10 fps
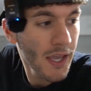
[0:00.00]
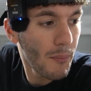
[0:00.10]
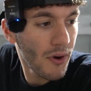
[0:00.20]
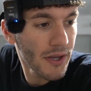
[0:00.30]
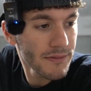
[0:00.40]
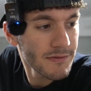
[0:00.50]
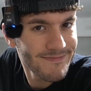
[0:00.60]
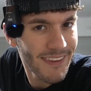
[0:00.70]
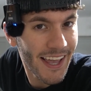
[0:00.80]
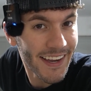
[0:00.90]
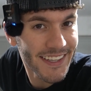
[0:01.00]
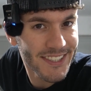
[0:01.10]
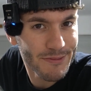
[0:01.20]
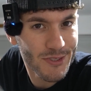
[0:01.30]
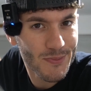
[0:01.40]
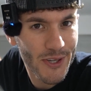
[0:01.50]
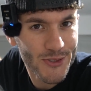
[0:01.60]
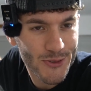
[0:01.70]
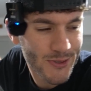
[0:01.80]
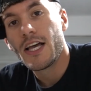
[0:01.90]
But I got something
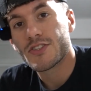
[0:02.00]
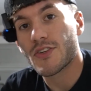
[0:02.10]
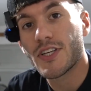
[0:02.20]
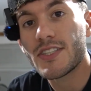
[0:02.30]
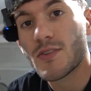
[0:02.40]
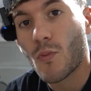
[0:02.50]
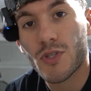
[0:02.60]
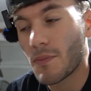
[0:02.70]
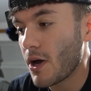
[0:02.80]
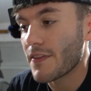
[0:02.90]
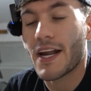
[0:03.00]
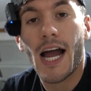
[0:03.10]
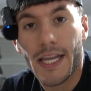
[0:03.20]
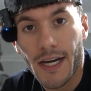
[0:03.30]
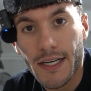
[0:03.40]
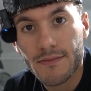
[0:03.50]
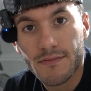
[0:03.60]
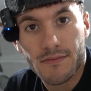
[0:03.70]
special. So this was a mod that I got.